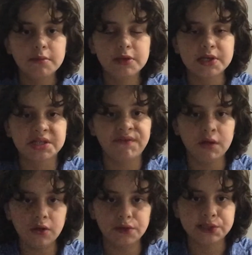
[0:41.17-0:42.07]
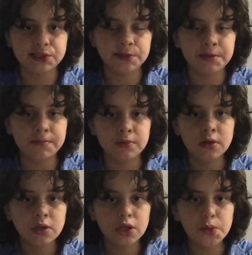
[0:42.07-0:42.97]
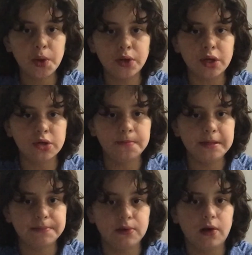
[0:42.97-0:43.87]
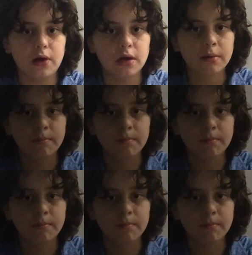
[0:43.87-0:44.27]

Because if you don't listen to people, you won't know who people are.